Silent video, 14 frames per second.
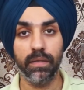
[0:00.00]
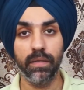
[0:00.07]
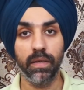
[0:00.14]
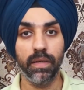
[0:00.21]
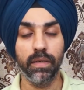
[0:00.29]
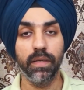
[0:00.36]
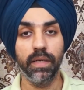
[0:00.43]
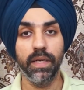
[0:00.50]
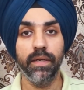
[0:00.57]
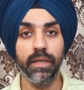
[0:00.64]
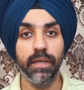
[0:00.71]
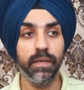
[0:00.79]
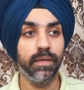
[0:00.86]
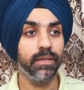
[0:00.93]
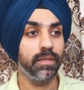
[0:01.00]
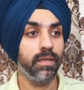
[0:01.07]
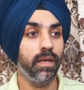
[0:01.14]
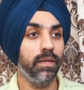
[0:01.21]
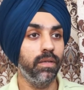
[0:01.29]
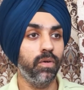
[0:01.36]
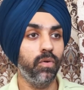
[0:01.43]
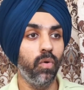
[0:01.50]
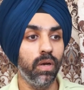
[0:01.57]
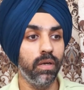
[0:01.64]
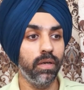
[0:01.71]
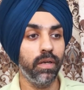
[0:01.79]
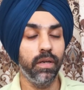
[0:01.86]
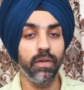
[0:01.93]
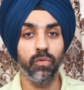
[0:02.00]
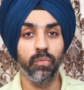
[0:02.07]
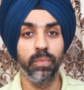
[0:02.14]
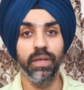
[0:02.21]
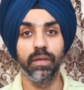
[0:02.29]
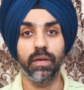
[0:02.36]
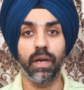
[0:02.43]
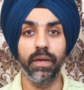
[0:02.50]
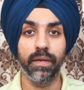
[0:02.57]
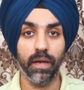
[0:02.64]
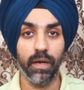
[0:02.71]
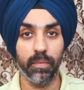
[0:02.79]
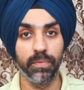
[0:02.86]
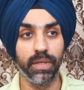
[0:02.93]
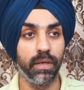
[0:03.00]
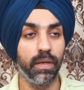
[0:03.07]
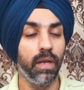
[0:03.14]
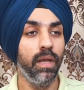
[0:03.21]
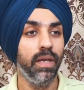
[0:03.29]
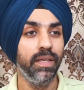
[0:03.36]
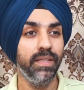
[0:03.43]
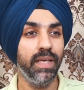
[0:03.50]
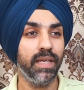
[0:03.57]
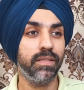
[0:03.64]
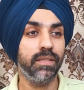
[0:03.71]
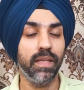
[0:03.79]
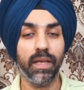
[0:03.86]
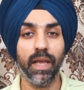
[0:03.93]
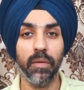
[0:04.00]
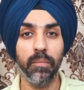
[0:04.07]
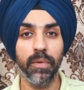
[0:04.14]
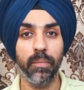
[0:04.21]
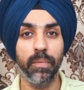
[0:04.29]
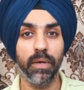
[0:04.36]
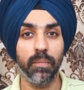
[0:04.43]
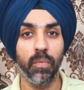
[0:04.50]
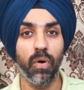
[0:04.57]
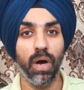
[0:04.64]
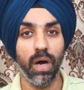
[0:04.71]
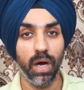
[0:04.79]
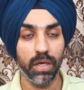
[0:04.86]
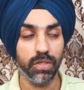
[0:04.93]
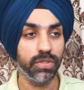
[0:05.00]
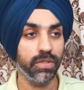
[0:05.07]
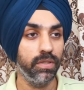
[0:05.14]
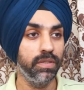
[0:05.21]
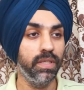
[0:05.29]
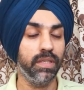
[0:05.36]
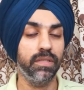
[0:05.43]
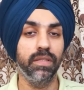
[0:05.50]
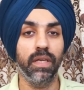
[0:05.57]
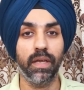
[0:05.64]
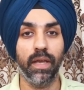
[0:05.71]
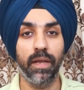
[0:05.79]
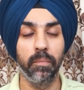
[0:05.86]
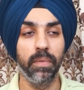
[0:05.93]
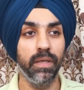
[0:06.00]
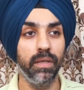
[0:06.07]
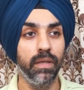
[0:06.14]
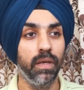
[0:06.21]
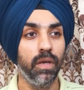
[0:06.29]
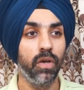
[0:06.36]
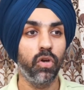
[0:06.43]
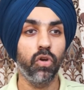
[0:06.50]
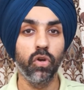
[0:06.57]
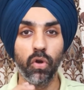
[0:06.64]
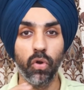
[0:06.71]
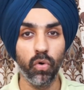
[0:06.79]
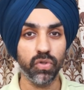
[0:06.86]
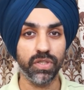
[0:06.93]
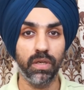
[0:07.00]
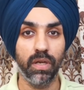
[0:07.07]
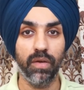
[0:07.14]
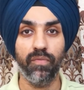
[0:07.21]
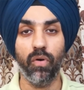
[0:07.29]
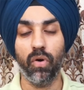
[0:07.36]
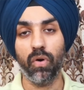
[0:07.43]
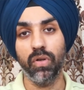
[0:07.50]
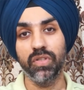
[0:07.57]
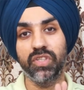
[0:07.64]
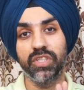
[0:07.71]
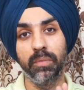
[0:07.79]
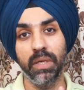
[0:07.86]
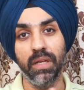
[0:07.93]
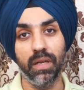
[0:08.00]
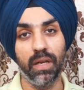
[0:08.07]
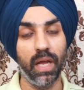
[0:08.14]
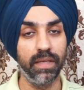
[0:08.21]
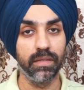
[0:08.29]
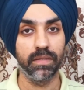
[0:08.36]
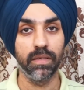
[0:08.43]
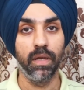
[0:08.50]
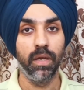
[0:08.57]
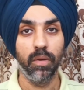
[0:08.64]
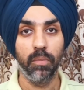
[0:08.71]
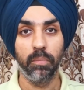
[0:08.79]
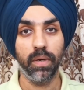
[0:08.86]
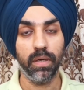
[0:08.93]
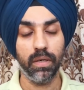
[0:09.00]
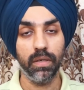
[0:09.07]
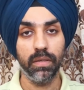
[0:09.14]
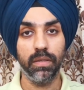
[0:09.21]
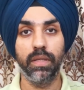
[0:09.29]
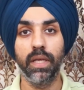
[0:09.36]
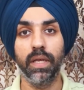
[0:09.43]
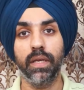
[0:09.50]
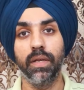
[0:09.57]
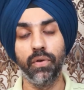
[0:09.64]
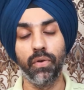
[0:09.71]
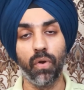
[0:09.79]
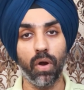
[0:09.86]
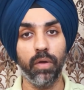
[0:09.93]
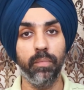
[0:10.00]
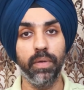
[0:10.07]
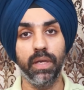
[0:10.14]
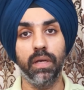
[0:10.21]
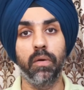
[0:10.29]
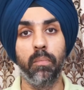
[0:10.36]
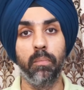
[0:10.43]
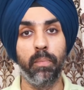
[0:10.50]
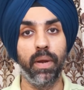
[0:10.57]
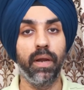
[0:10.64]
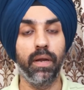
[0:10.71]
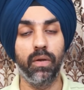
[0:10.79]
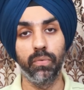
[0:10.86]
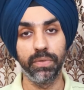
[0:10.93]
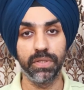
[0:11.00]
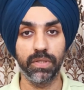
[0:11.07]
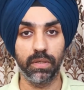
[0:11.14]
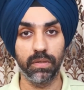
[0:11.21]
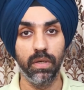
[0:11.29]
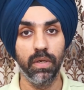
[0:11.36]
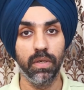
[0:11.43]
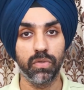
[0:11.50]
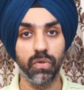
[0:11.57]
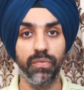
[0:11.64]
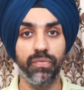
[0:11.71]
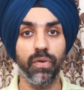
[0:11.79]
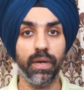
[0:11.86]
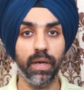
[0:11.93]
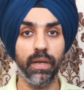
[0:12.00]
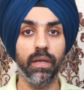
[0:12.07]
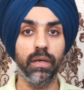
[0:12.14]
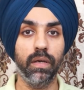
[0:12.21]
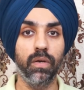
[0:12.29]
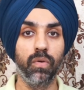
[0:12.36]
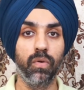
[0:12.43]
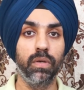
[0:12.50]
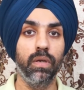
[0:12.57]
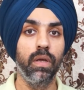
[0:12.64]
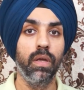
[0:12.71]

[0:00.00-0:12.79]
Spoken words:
the ingredients and the quality to be right up there. Yes, they can be a bit more harsh. Yes, they can be close enough or on similar lines, but they cannot be compared to each other. So if you're getting a clone,